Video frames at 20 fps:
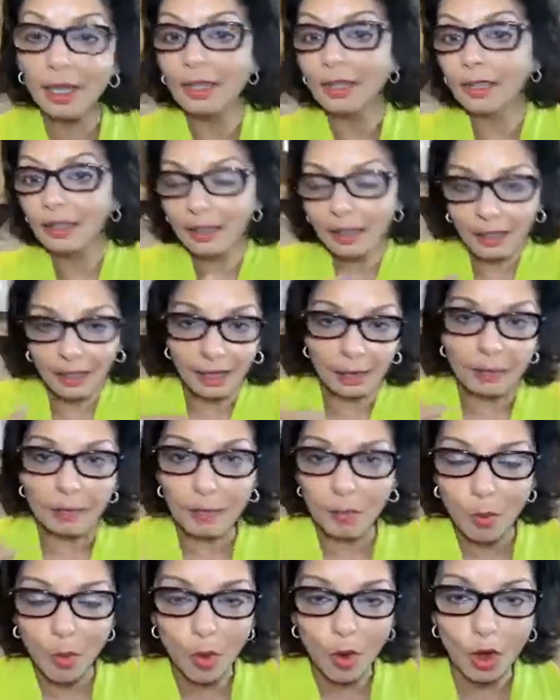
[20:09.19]
You're gonna get
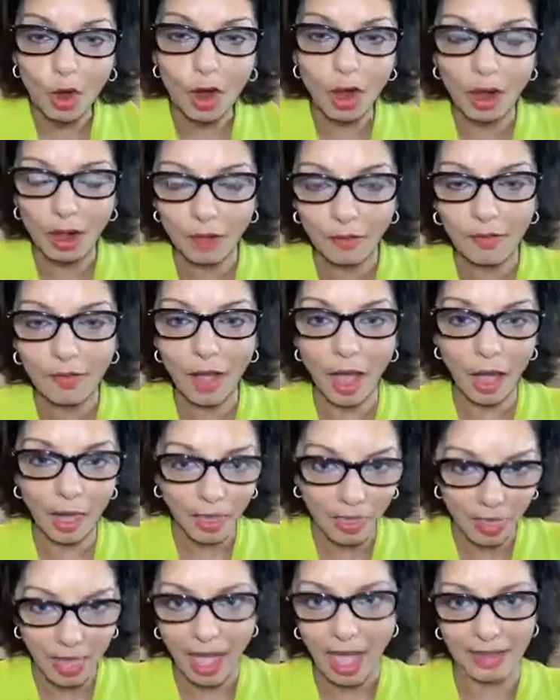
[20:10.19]
more of
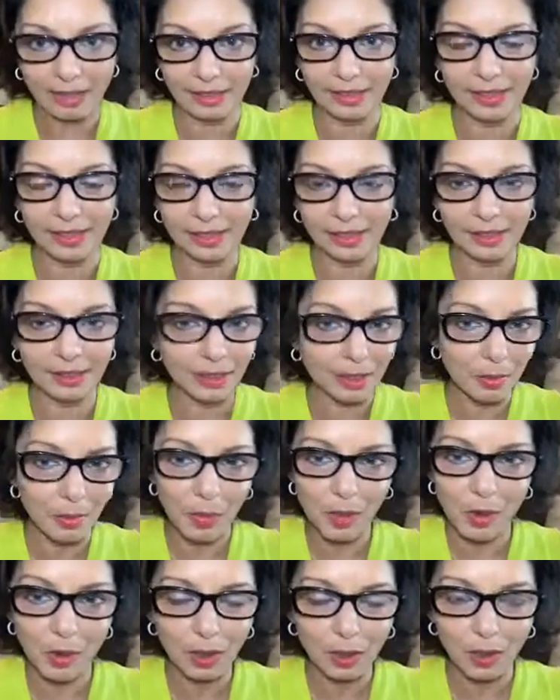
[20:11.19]
that, right?
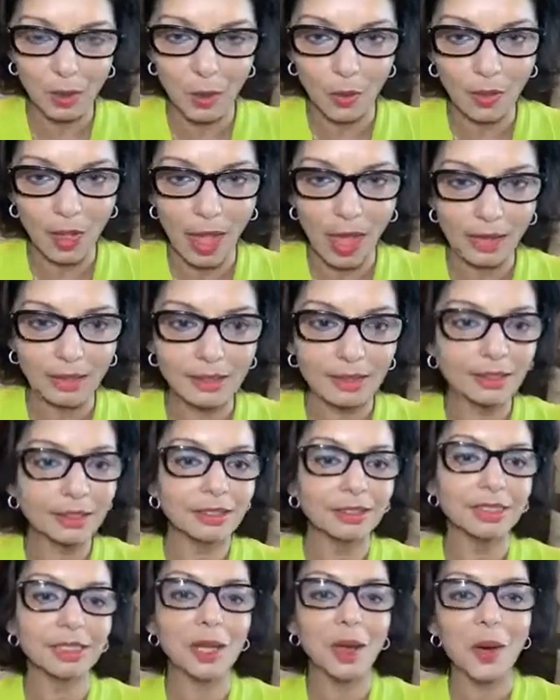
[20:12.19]
We all know that.
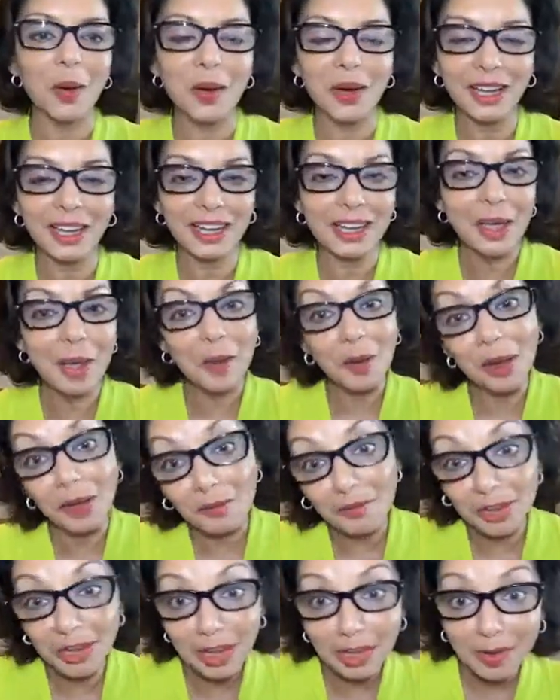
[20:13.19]
So, well,
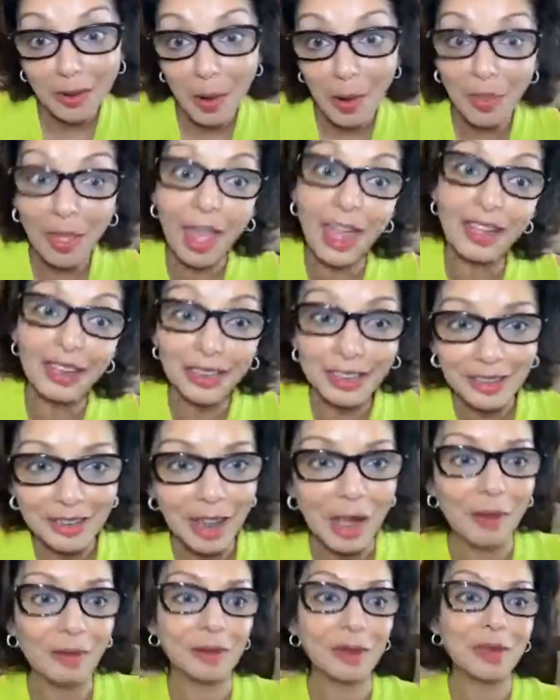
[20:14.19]
if you didn't know that, you
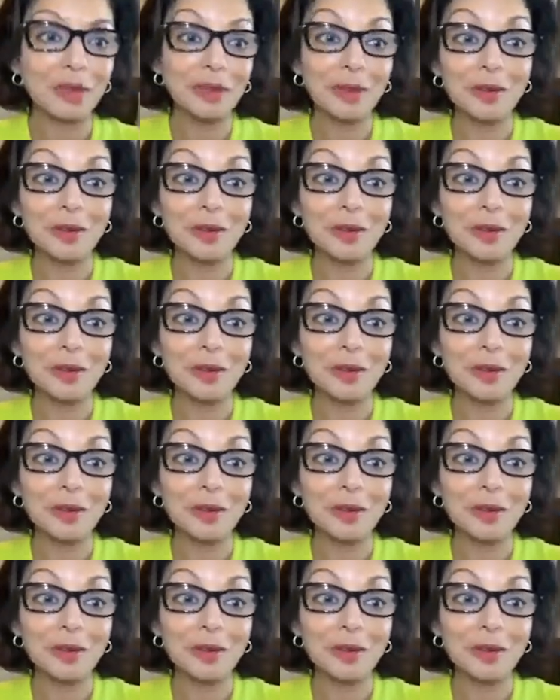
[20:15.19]
now